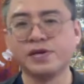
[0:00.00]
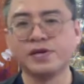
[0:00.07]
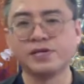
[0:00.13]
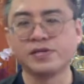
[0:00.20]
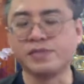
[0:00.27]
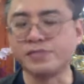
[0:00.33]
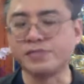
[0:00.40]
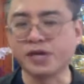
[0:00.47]

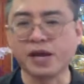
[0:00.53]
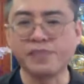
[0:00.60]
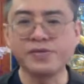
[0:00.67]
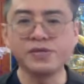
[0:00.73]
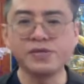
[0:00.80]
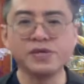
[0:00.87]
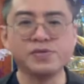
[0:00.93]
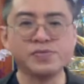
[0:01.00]
Something
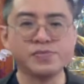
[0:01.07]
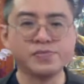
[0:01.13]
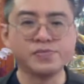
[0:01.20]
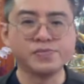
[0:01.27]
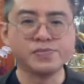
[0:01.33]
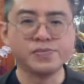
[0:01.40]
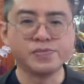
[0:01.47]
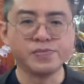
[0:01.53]
happened and
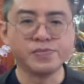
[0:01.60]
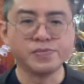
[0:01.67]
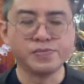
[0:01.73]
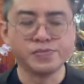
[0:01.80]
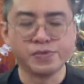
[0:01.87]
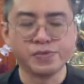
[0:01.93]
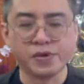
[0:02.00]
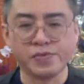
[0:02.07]

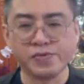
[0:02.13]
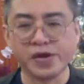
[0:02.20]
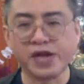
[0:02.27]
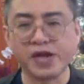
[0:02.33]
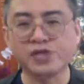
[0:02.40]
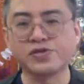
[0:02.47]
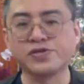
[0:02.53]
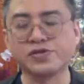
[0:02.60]
a reaction